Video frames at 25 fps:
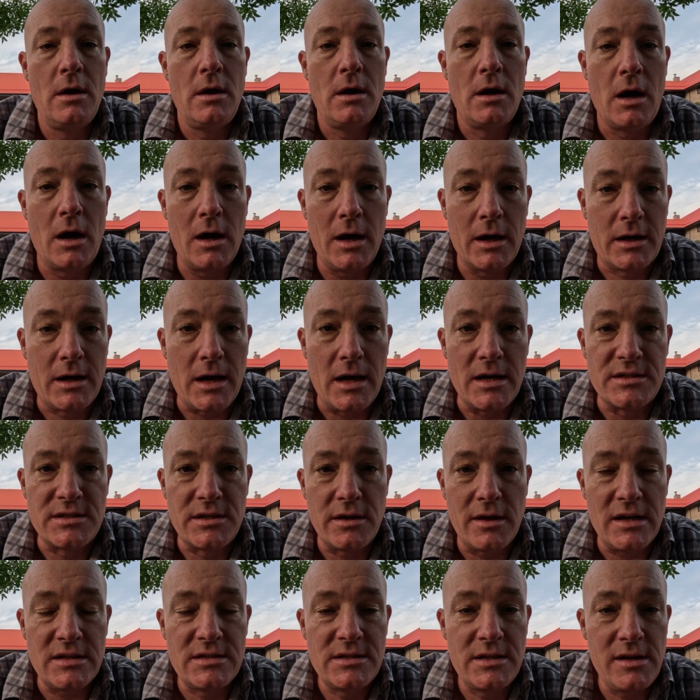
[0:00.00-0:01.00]
All right guys,
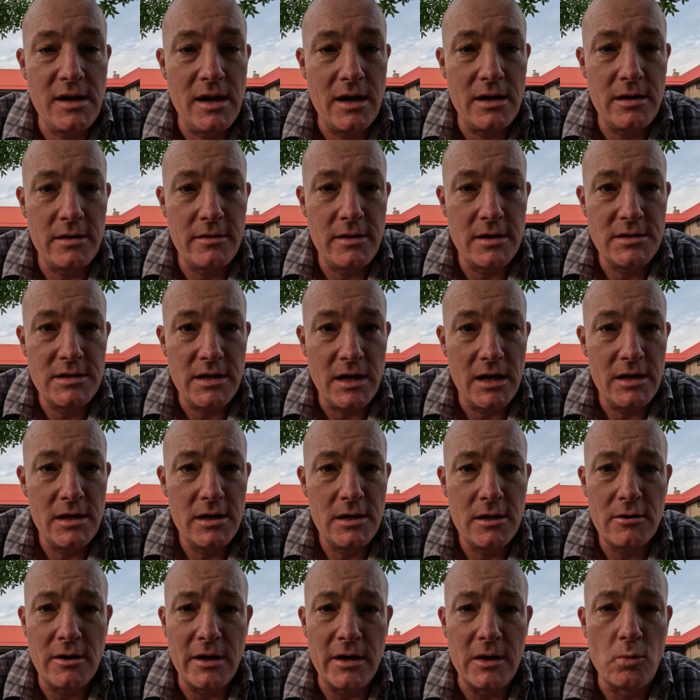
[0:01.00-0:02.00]
so that's the end of the day
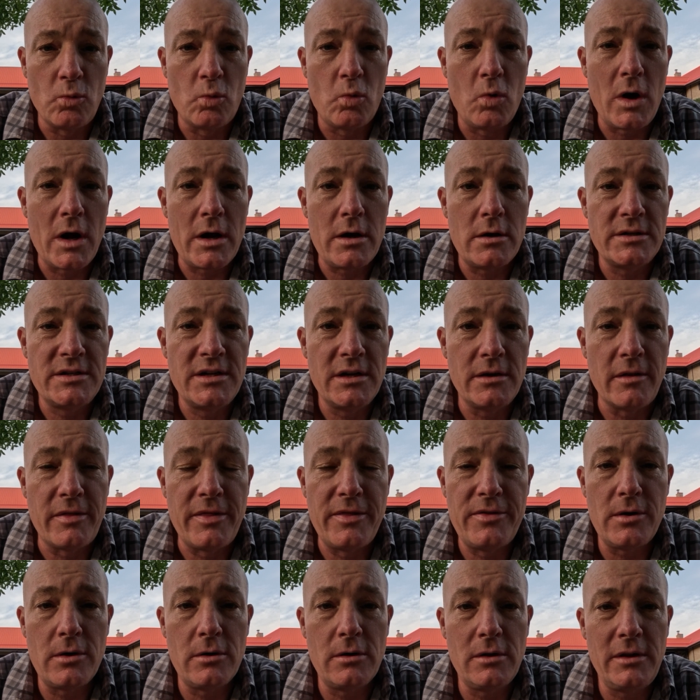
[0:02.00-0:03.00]
here in Waterton.
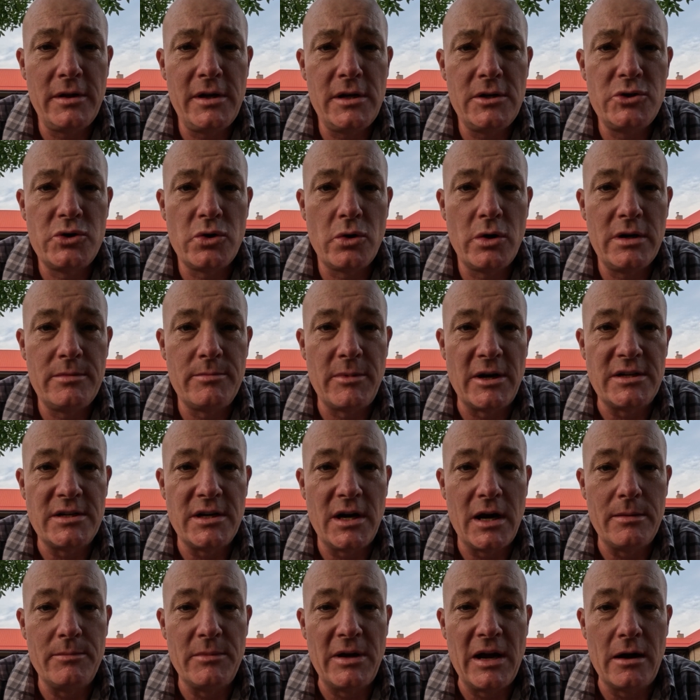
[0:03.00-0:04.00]
Thoroughly enjoyed my
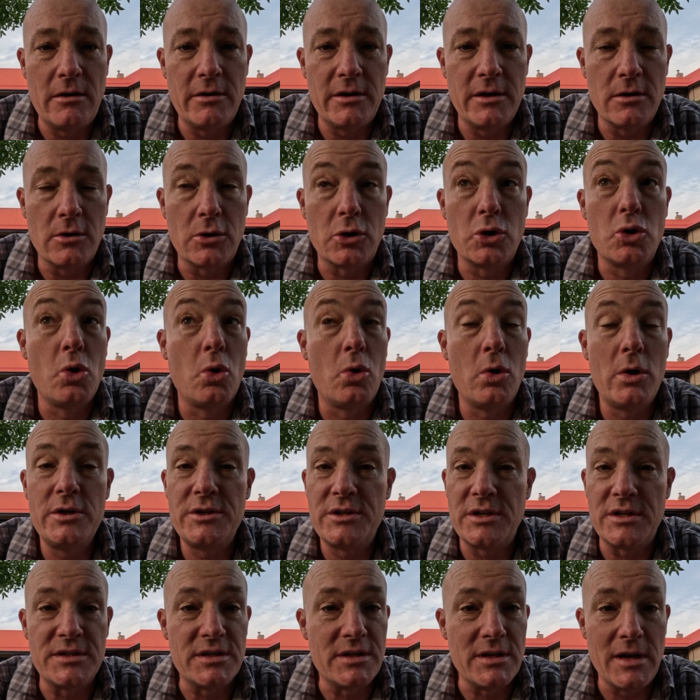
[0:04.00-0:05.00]
time down here.
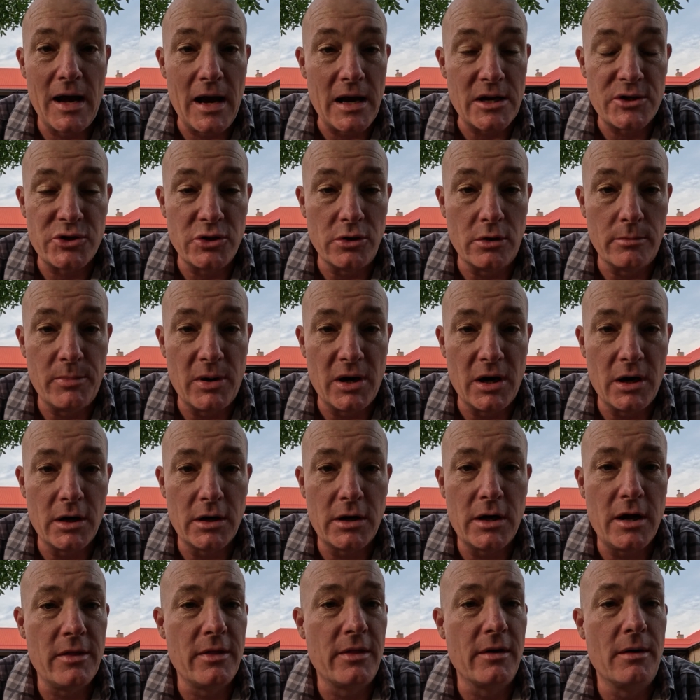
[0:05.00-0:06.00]
Gorgeous national park.